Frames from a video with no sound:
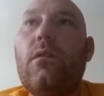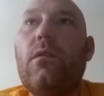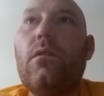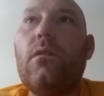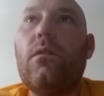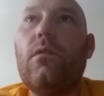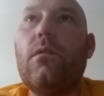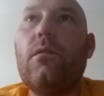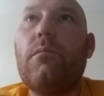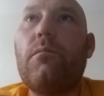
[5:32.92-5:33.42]

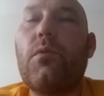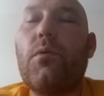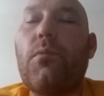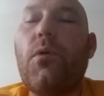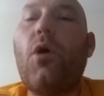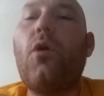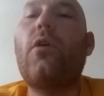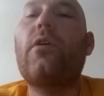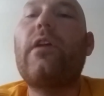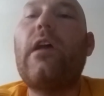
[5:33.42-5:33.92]
promote our
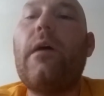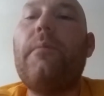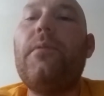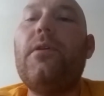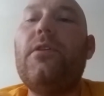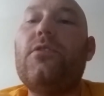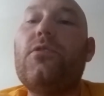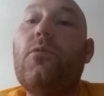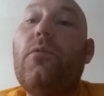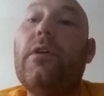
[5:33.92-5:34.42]
company so we can
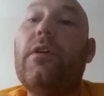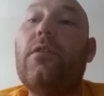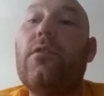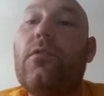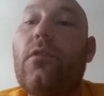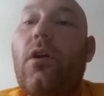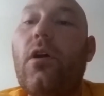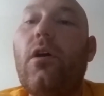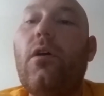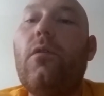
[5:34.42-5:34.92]
grow.
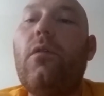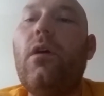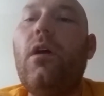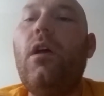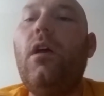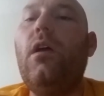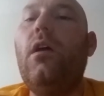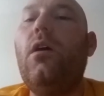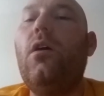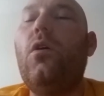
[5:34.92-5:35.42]

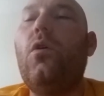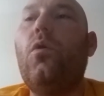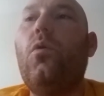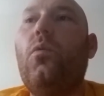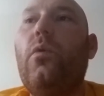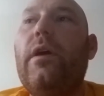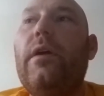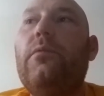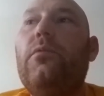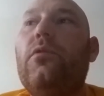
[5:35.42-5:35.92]
We will
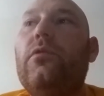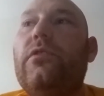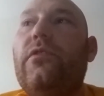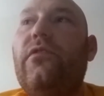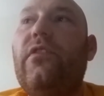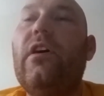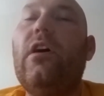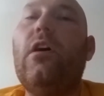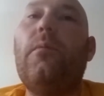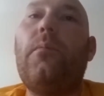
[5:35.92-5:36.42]
develop our
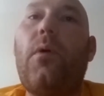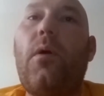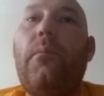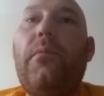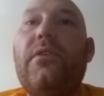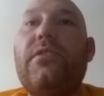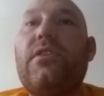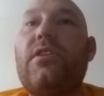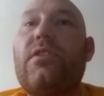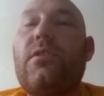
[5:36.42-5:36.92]
business and
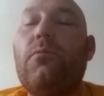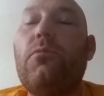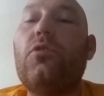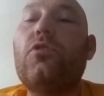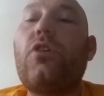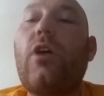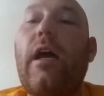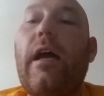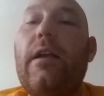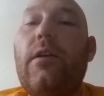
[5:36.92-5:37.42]
we'll try to
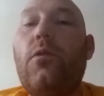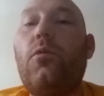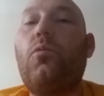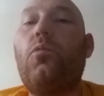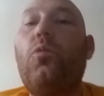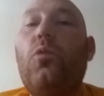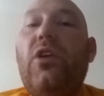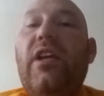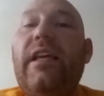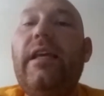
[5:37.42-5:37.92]

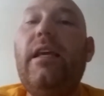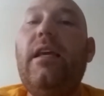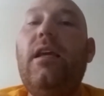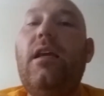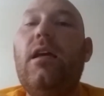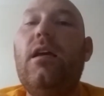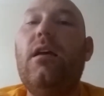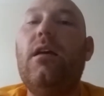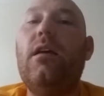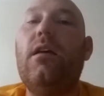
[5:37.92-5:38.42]
re
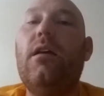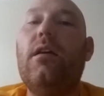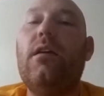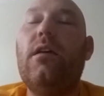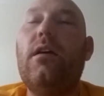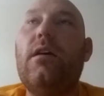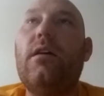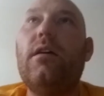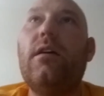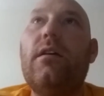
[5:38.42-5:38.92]

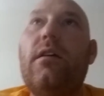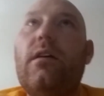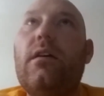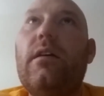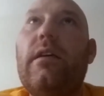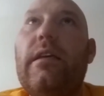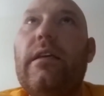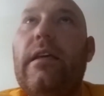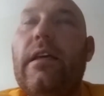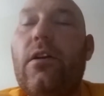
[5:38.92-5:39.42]

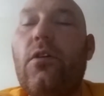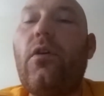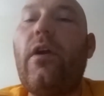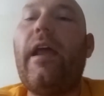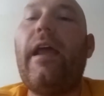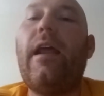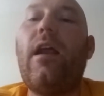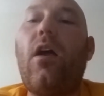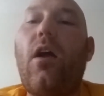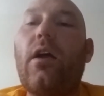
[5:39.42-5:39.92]
iterate our
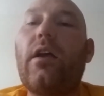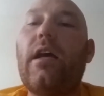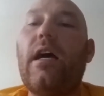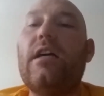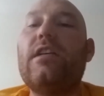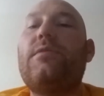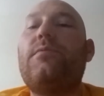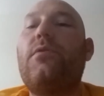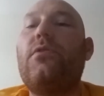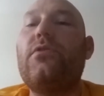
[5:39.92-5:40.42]
customers to
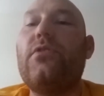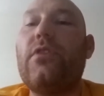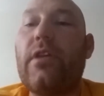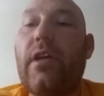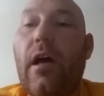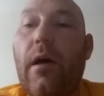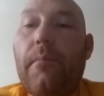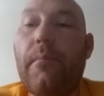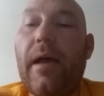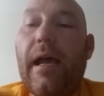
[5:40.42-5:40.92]
come back
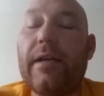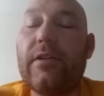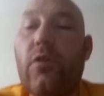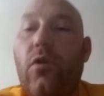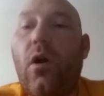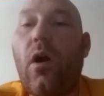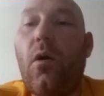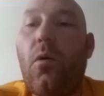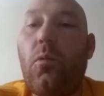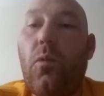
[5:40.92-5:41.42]
to our
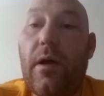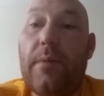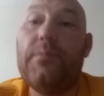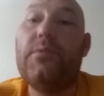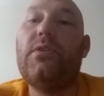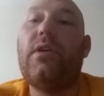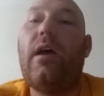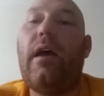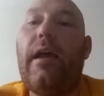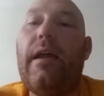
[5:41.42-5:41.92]
website
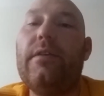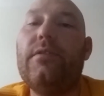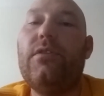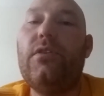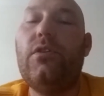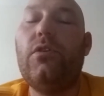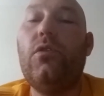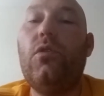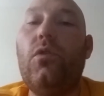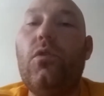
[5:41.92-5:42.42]
to